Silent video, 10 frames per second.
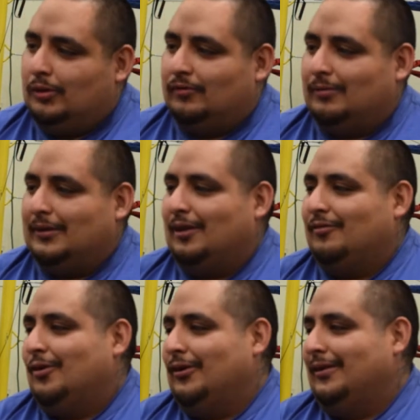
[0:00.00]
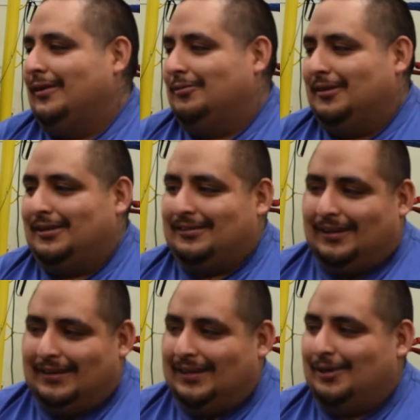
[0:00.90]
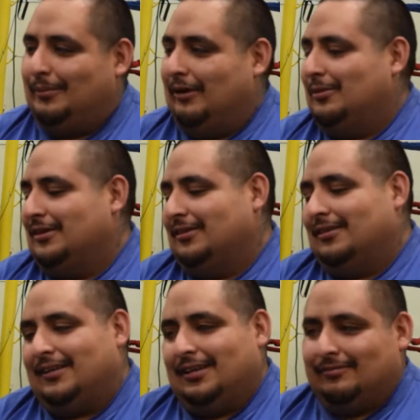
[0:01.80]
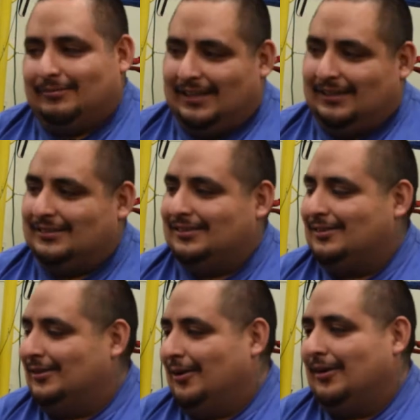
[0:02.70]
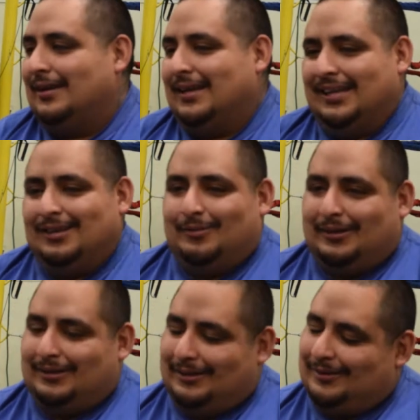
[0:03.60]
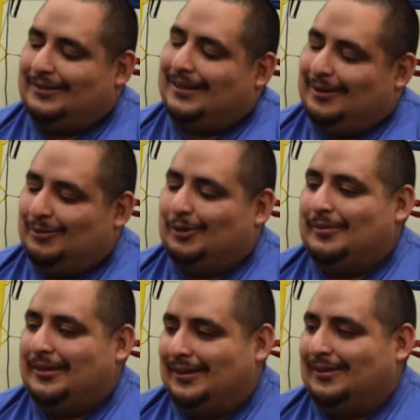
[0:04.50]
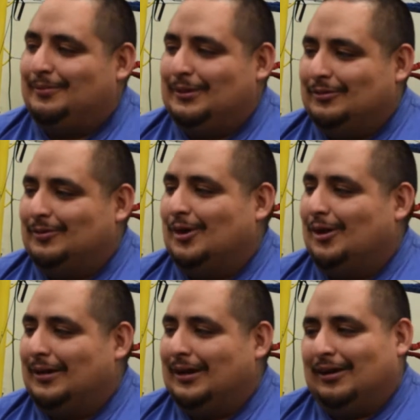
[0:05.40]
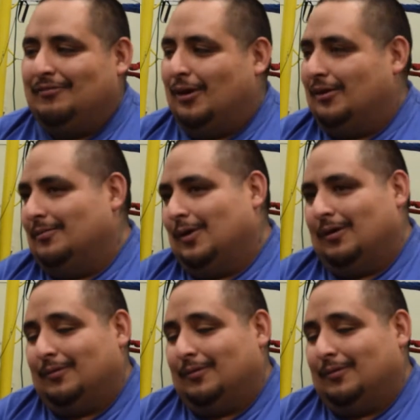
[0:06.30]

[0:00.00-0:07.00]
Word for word: They're from California. Everybody's on them. Everybody's on the kids from Texas, New York. But you know, yeah, I'm real big on the people from Colorado. I follow them all.